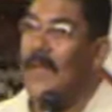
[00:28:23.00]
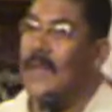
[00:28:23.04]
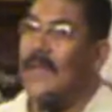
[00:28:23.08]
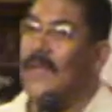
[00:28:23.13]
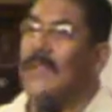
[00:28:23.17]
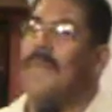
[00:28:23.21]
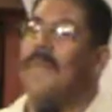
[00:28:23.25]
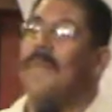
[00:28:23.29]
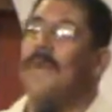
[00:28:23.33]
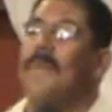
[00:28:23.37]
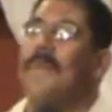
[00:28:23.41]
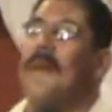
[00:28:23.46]

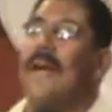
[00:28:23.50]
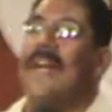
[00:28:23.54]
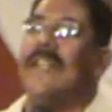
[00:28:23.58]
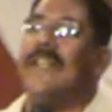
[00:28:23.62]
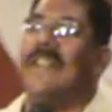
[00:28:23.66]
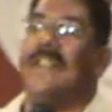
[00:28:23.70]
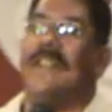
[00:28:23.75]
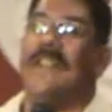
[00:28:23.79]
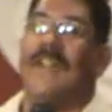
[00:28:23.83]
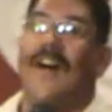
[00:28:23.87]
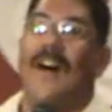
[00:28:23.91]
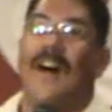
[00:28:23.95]
Could you
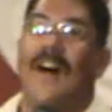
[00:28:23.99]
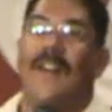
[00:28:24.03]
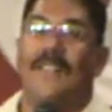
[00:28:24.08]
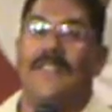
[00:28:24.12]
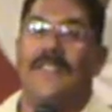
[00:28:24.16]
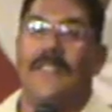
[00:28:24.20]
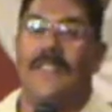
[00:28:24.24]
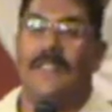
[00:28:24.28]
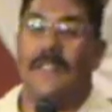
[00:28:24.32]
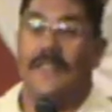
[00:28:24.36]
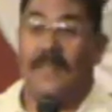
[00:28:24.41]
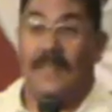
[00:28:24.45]
imagine
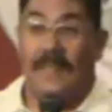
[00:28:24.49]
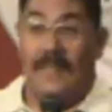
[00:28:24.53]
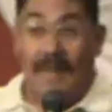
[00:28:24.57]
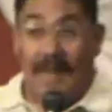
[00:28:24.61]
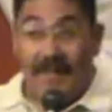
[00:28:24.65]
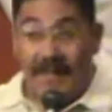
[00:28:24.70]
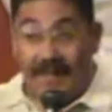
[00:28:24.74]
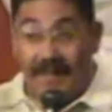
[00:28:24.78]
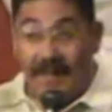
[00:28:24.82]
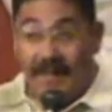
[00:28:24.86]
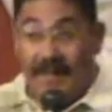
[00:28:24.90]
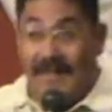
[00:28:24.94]
God's
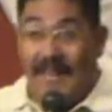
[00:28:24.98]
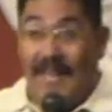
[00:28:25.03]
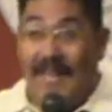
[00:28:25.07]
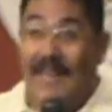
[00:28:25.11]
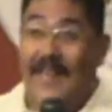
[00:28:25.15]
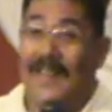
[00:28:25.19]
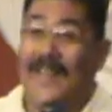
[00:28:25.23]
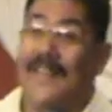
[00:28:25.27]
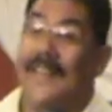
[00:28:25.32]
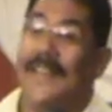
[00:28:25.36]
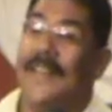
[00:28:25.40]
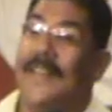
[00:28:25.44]
thoughts on that?